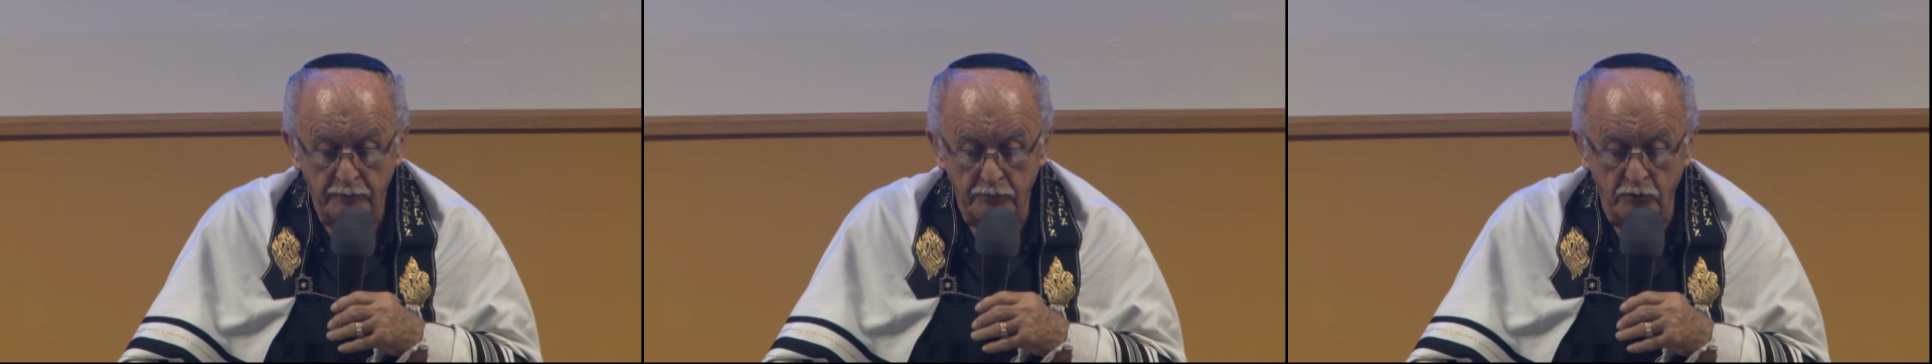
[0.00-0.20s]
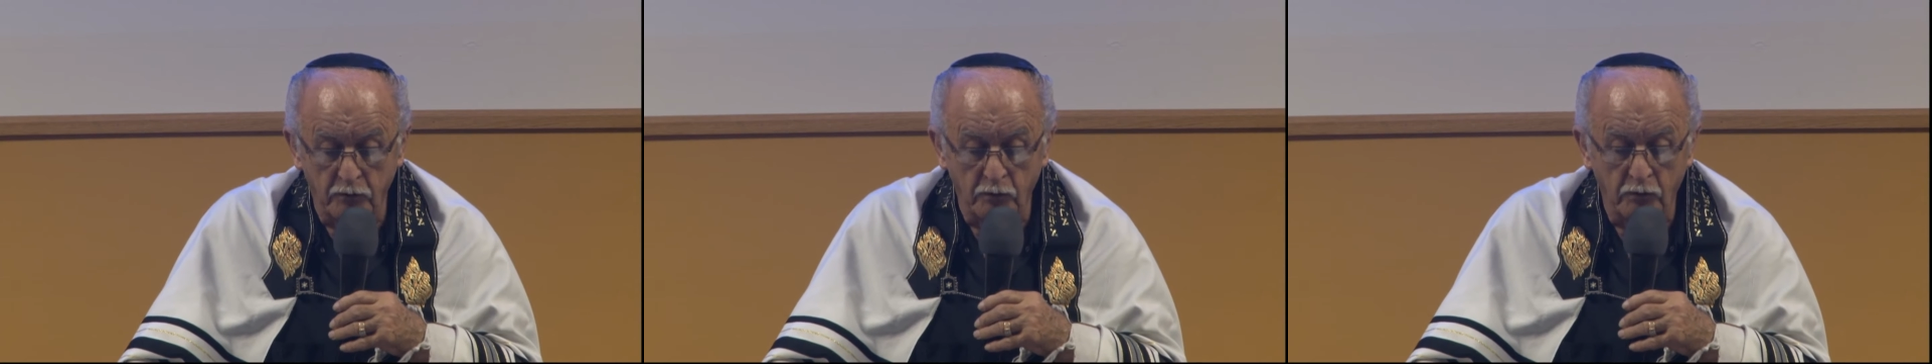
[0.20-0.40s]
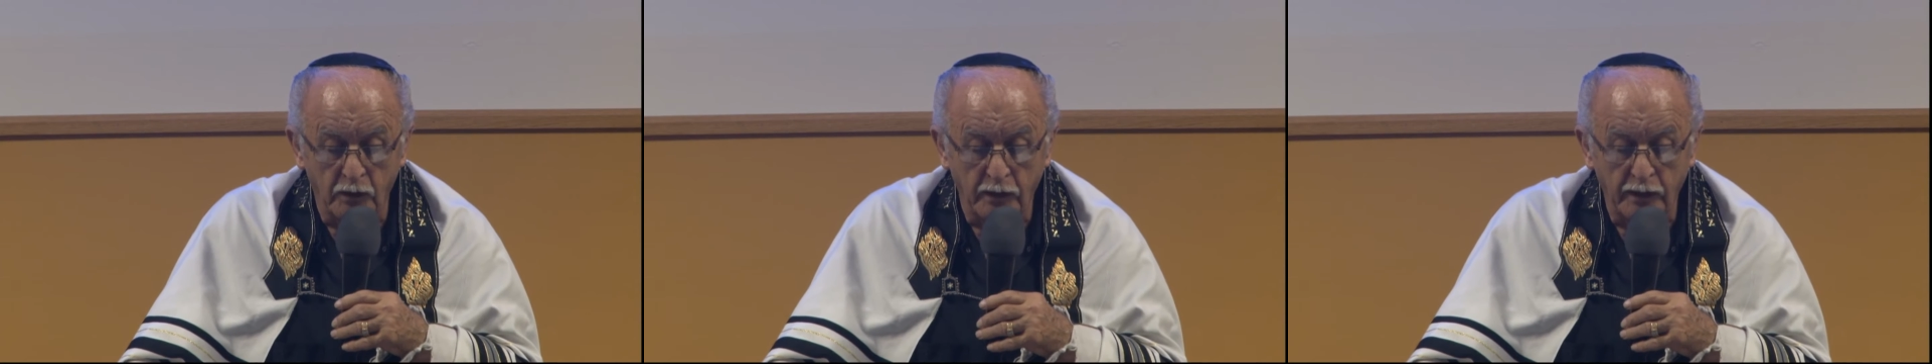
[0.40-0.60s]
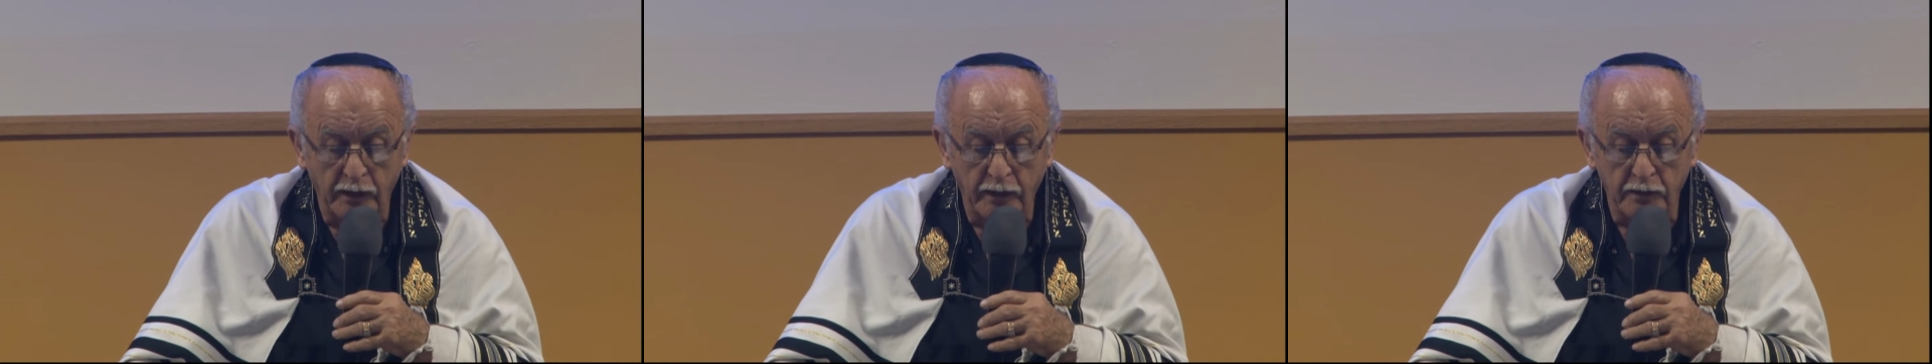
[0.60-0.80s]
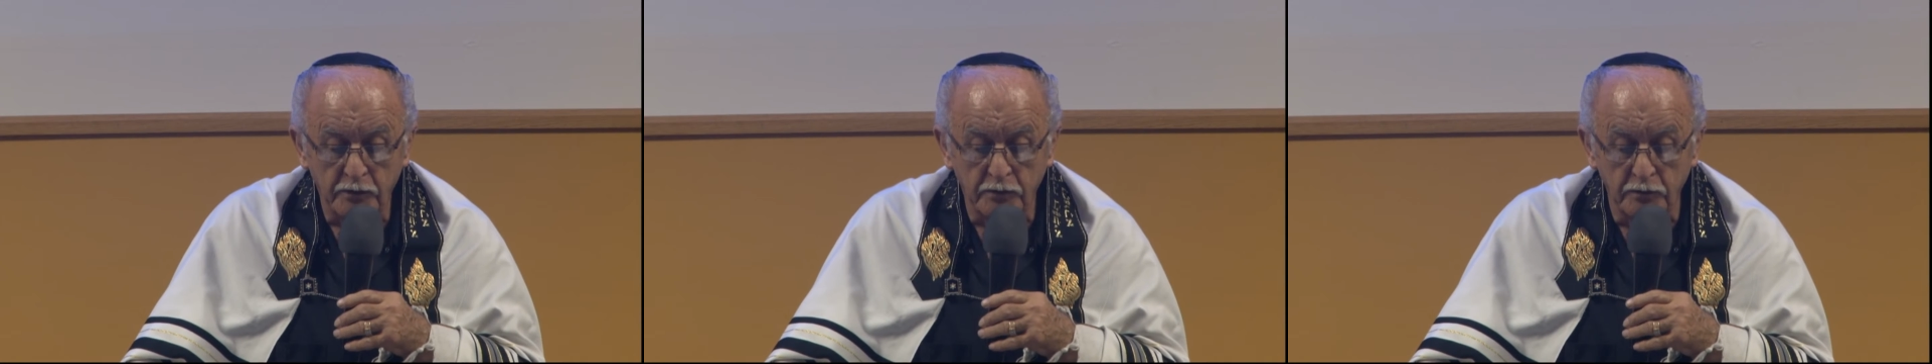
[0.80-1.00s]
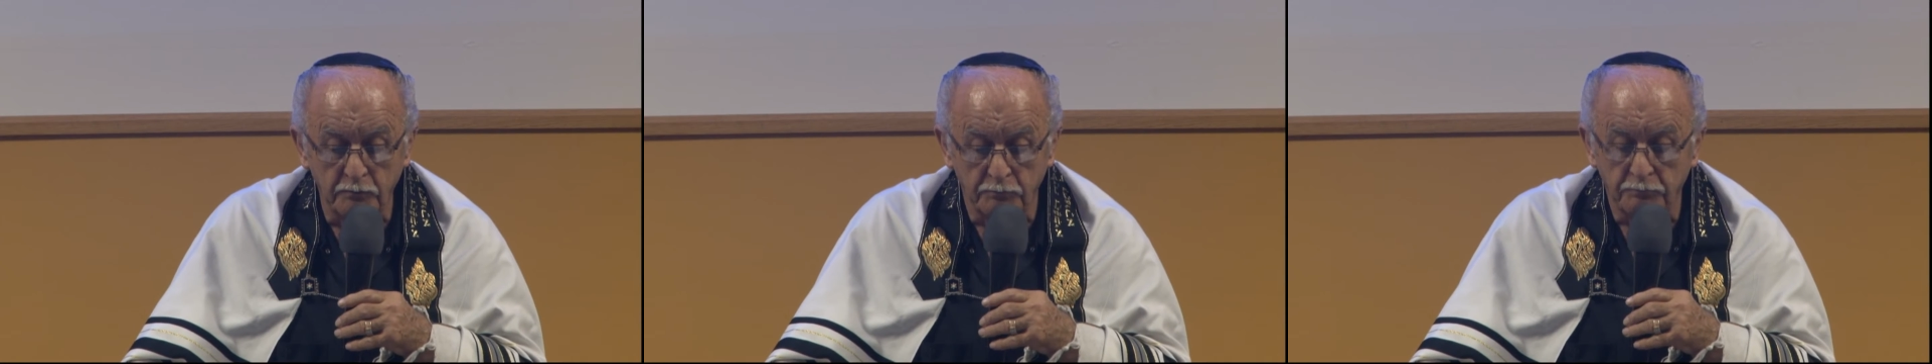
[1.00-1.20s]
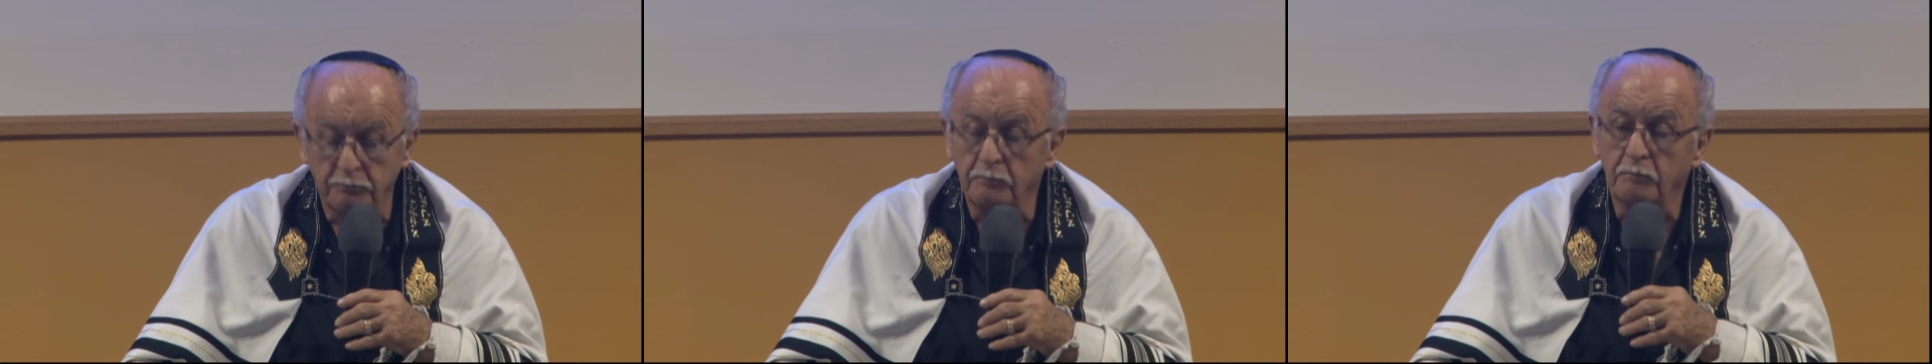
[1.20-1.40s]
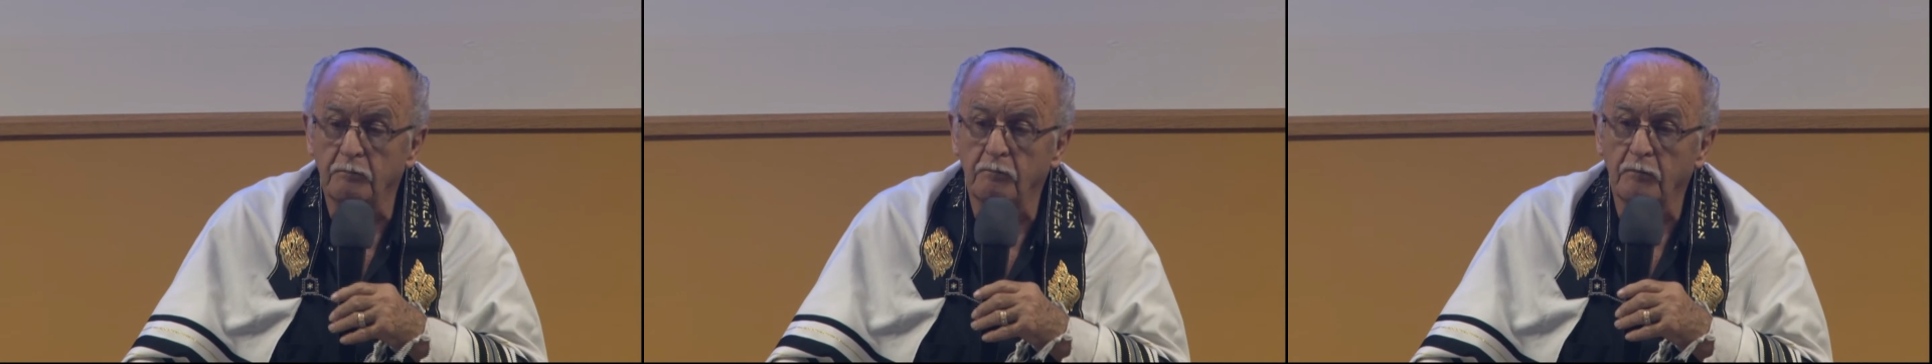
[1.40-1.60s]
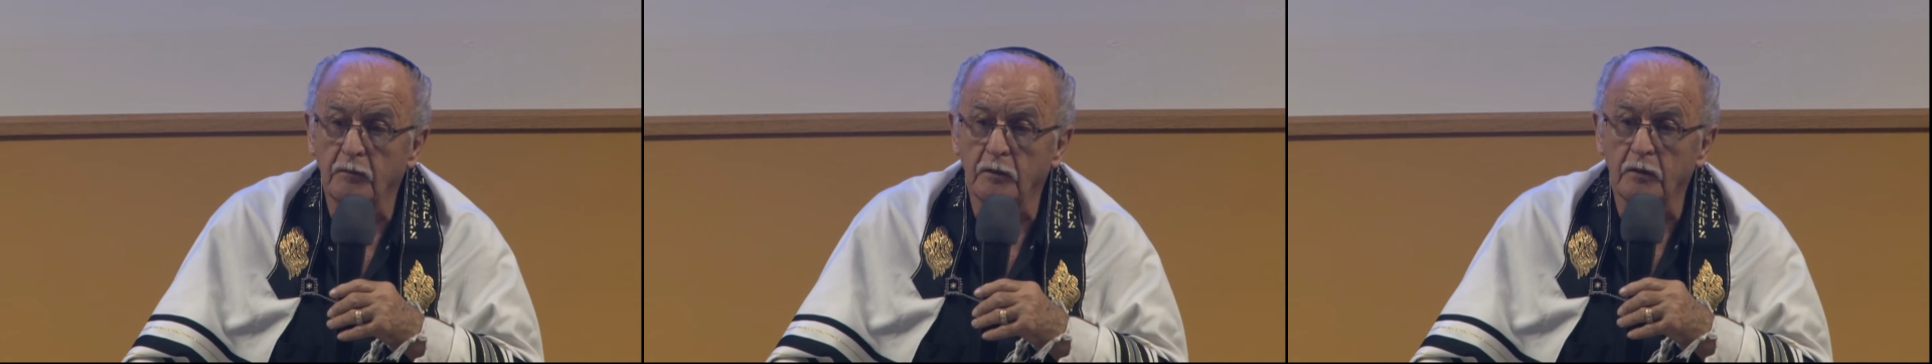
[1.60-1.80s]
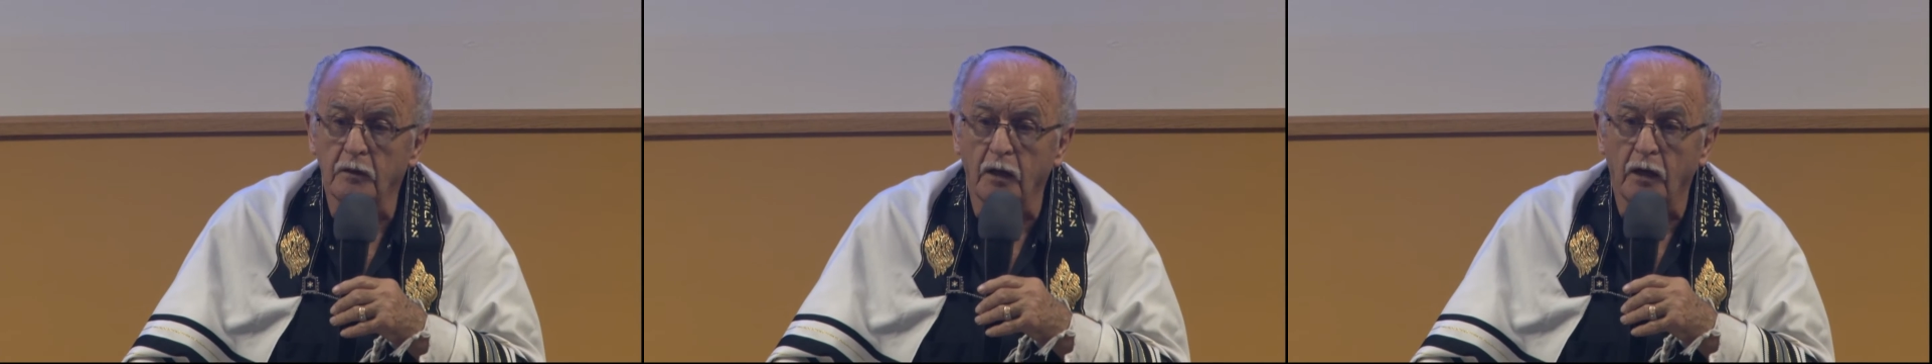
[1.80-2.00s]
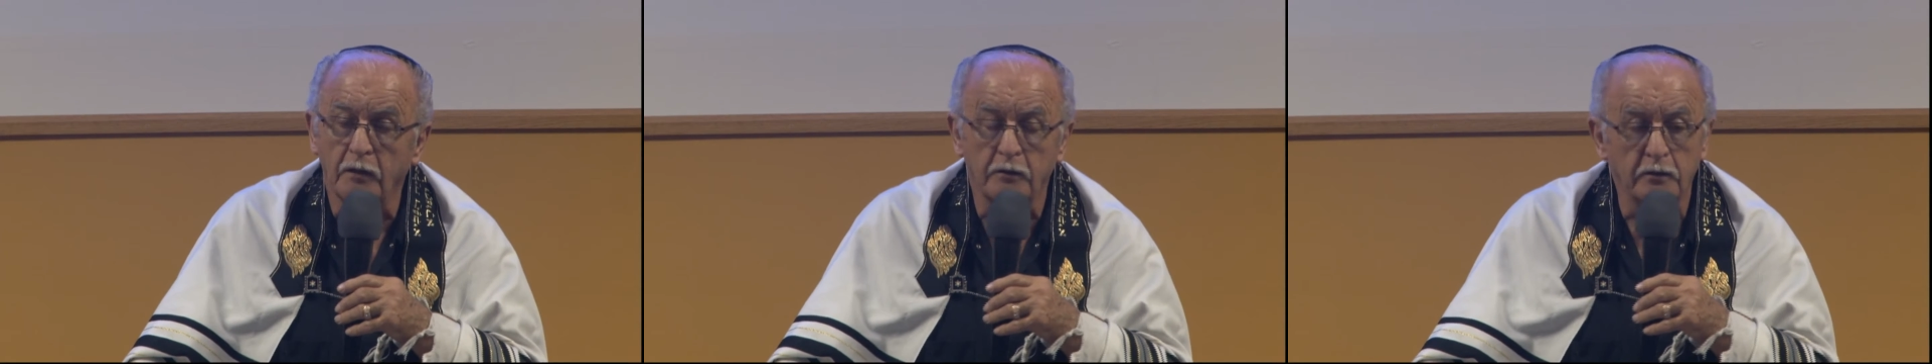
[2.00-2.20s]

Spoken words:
So I ask them, God,